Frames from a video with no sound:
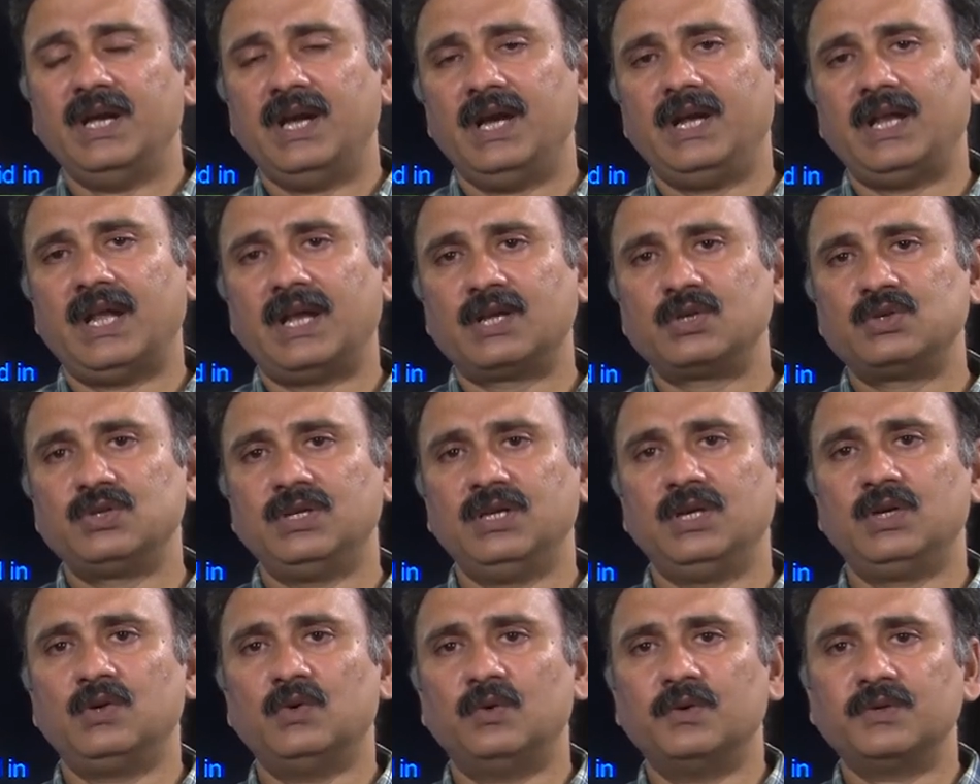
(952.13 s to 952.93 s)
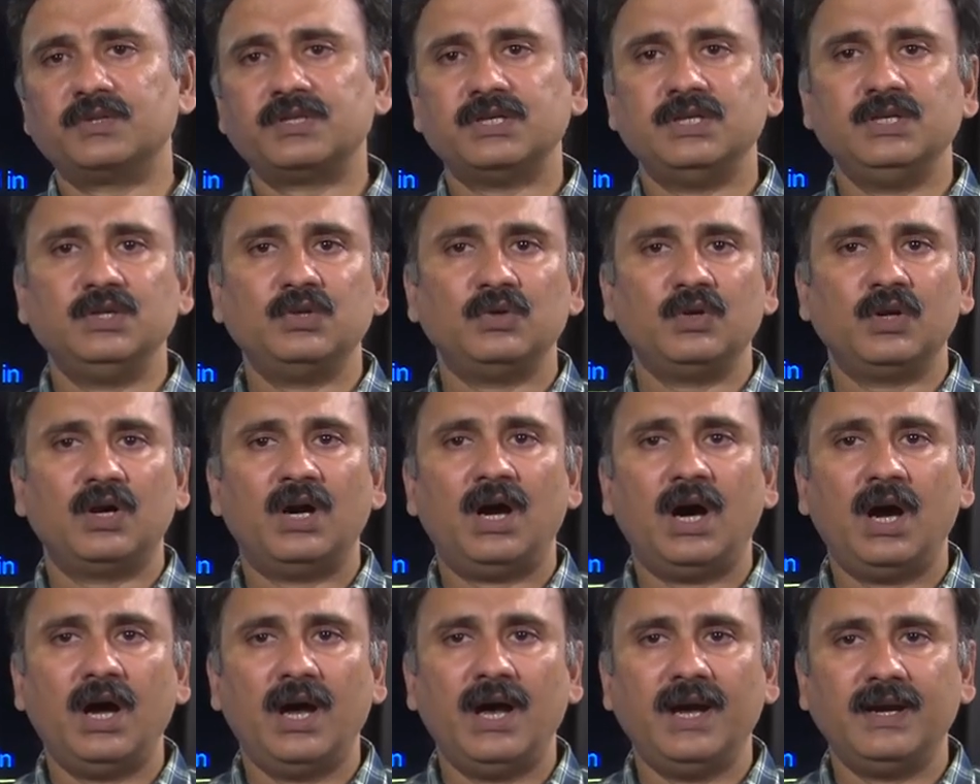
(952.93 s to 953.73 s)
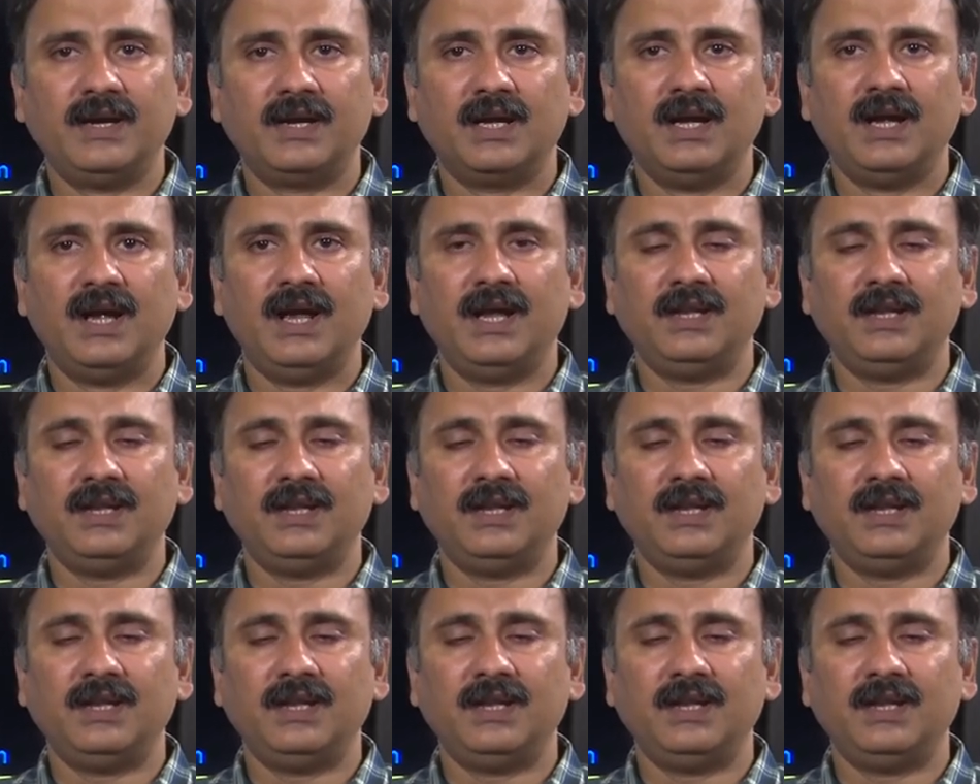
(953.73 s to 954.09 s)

it actually goes into your hand.